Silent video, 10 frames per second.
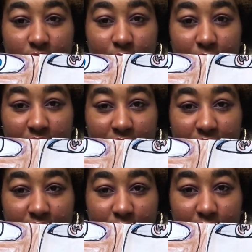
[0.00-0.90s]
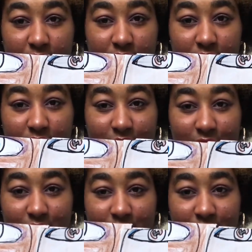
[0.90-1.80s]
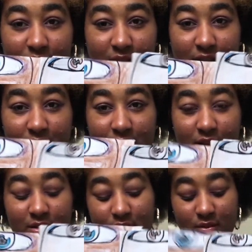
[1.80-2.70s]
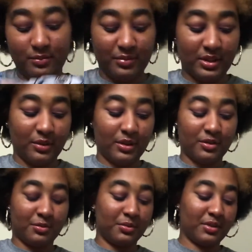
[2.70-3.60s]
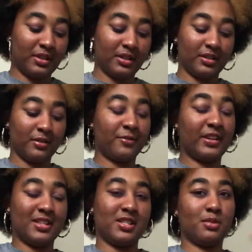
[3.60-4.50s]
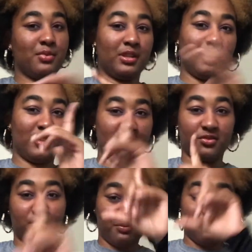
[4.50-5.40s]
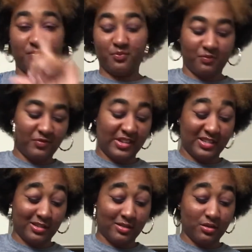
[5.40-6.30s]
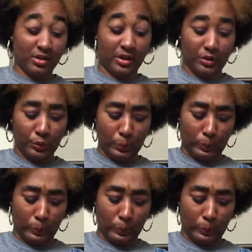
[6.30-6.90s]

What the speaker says: But that doesn't make, because it's not like. But anyway, it was supposed to be like a face, but like different faces together.